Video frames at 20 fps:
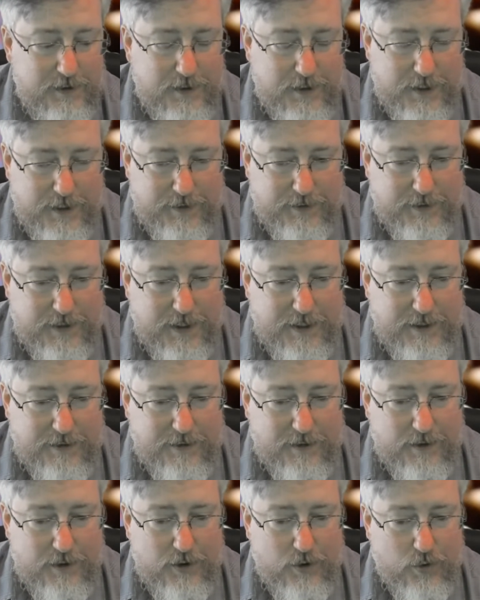And kind of
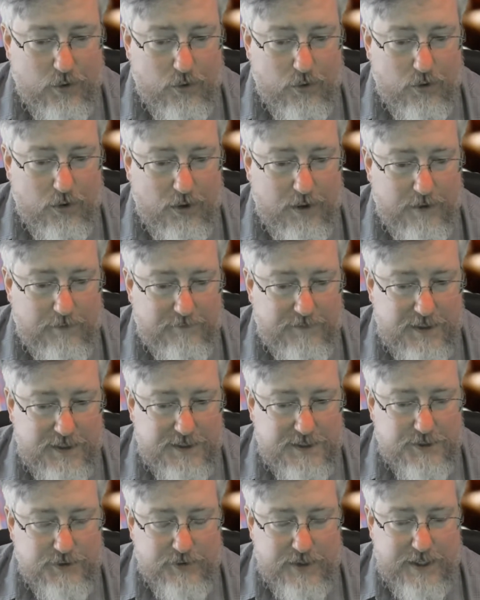the goal of
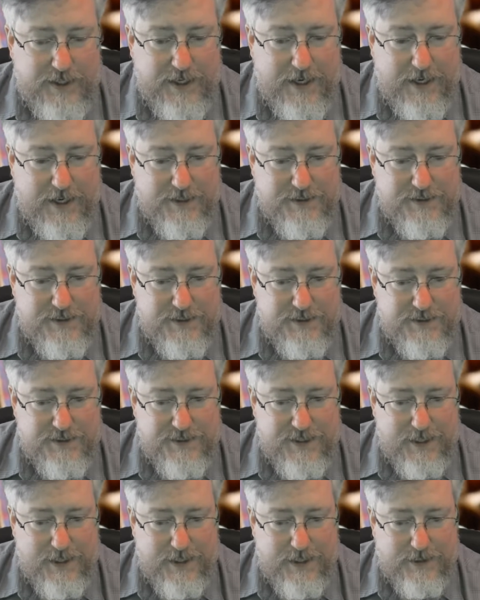these screencasts is
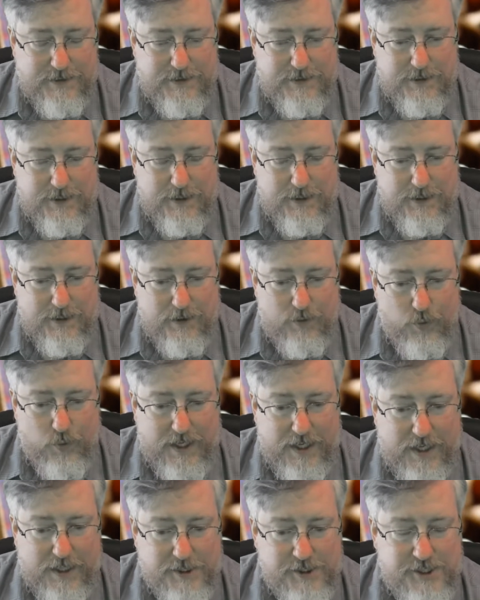that
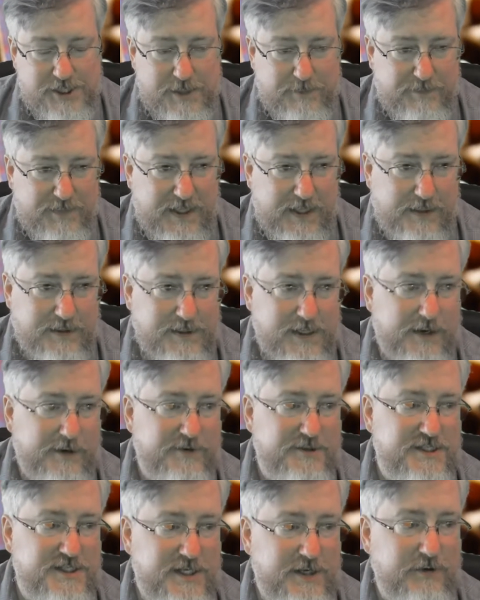we can ship the
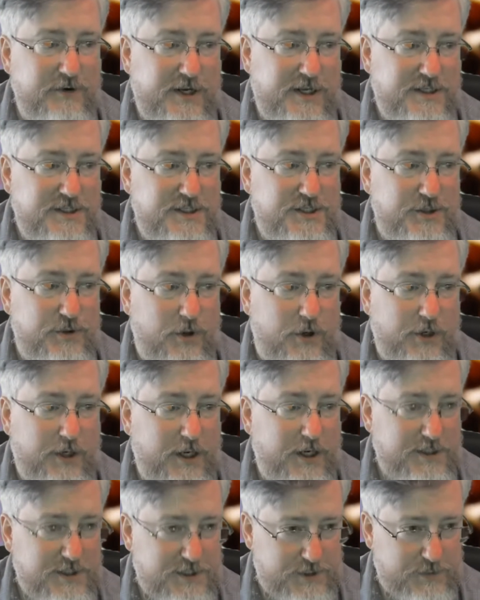entire series to our
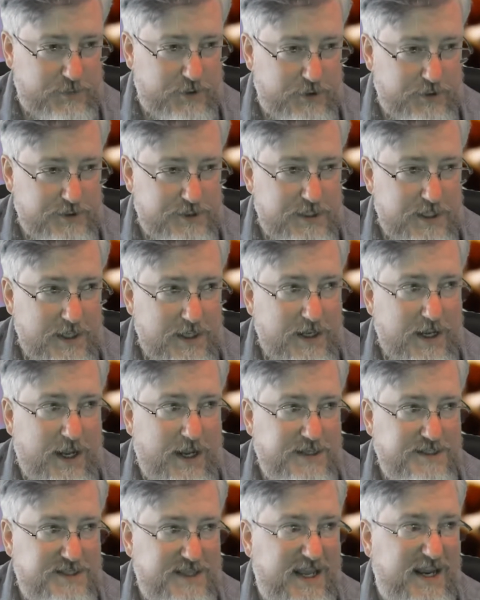customers
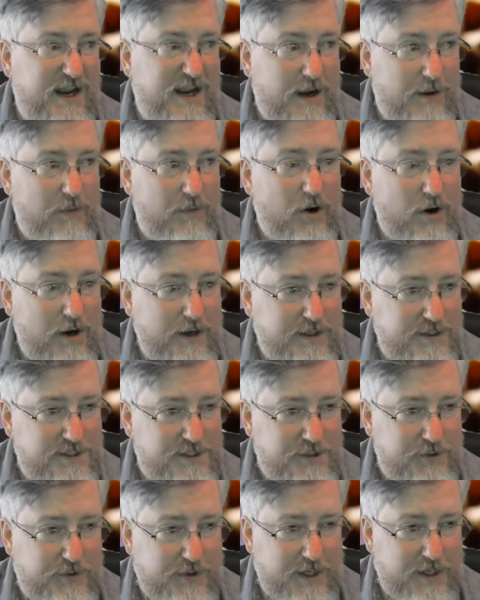as they come on as
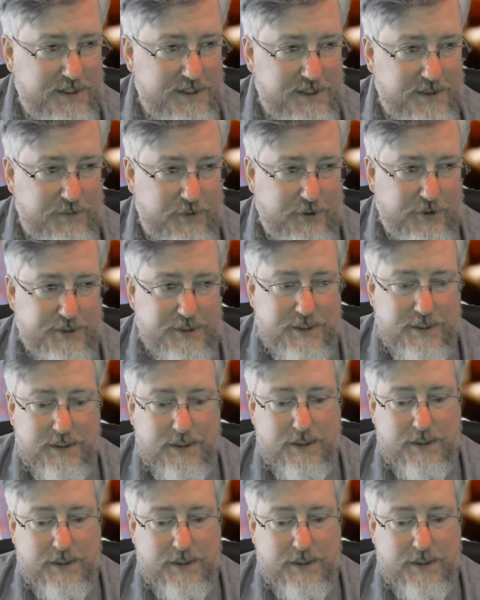new customers.